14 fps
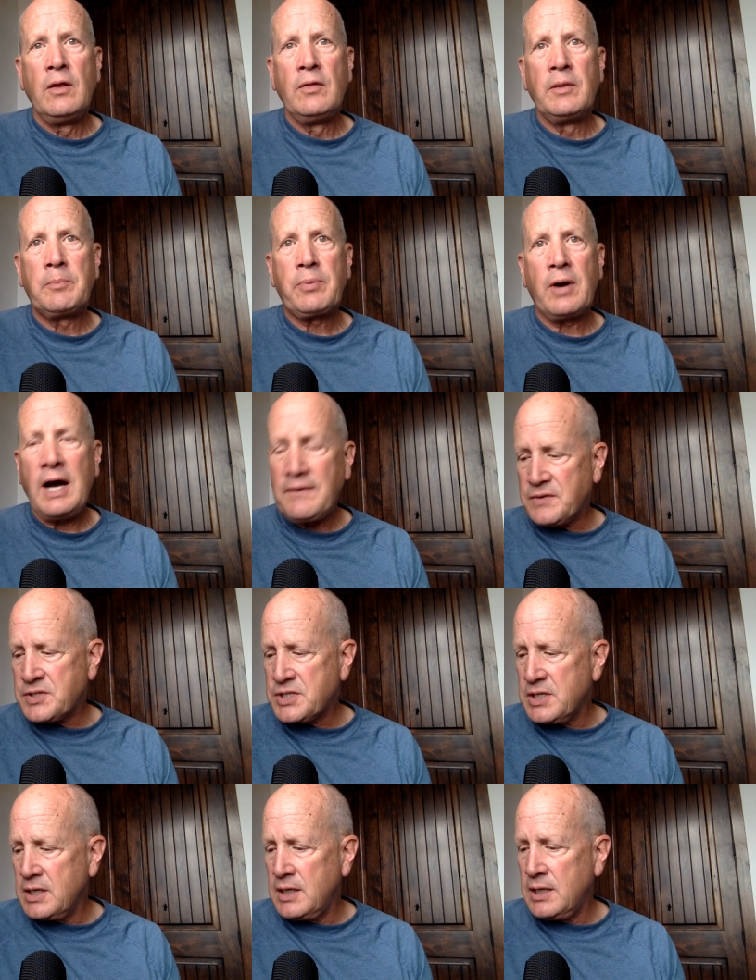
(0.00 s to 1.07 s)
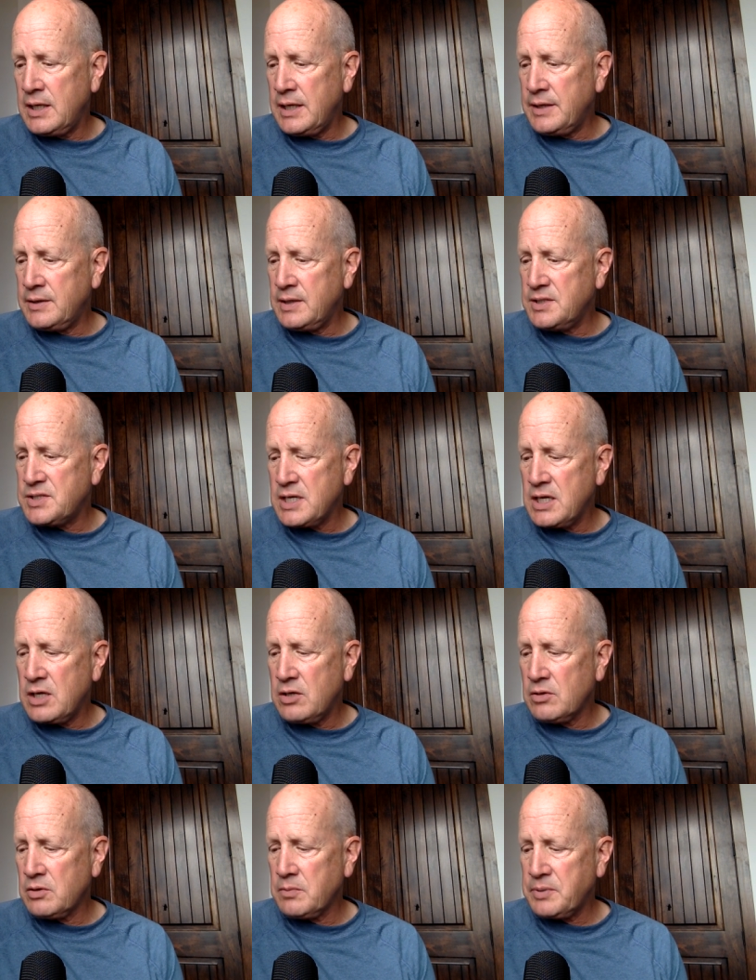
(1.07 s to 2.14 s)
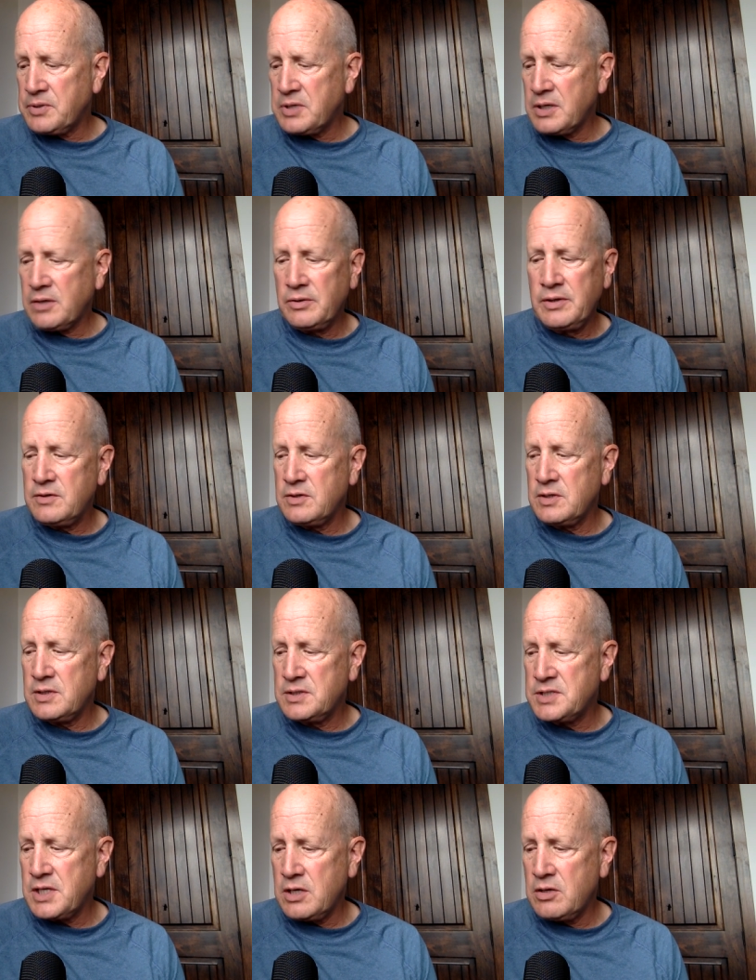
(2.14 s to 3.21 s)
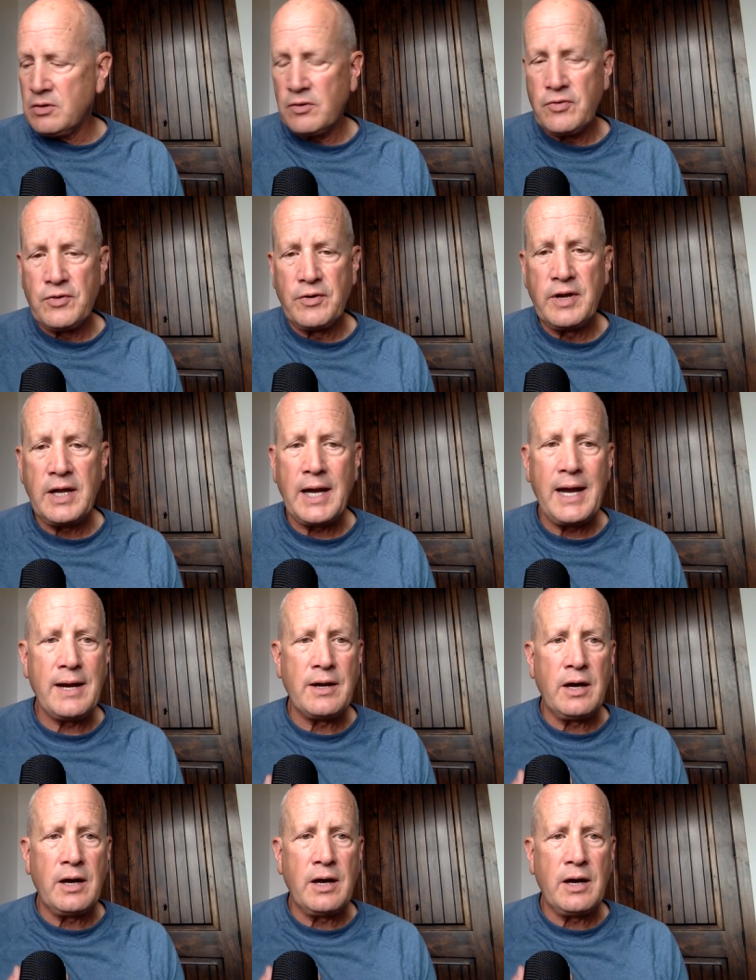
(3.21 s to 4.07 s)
the prophecy in Ezekiel, particularly Ezekiel 38,